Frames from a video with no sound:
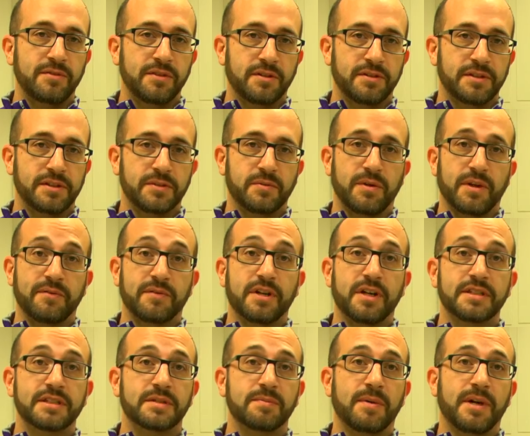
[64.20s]
fields is a way of
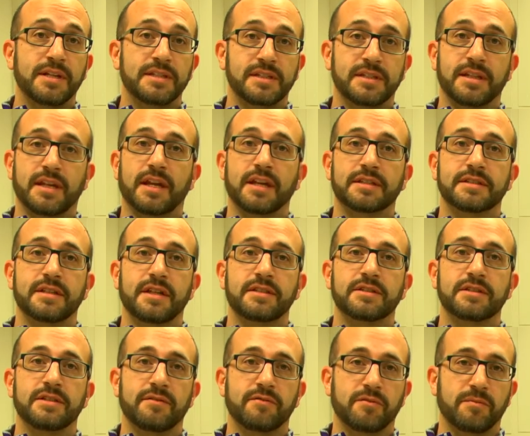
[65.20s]
customizing that
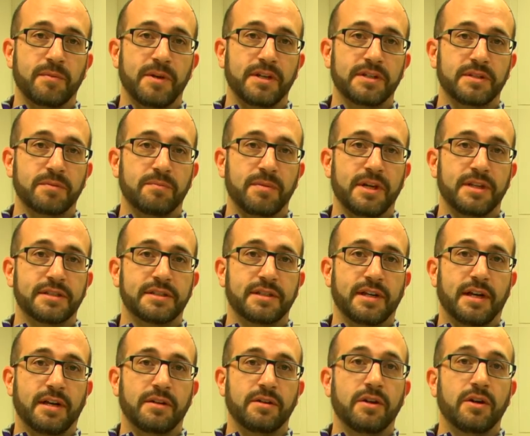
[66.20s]
extension information based
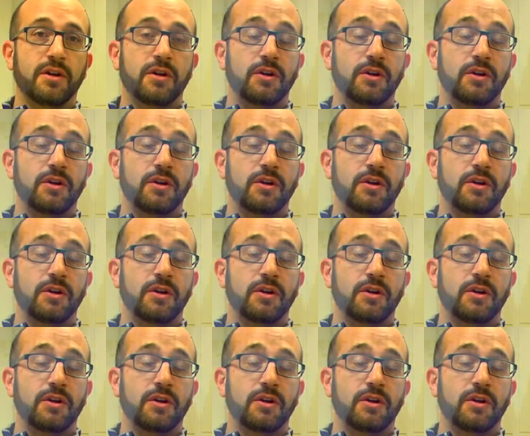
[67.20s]
on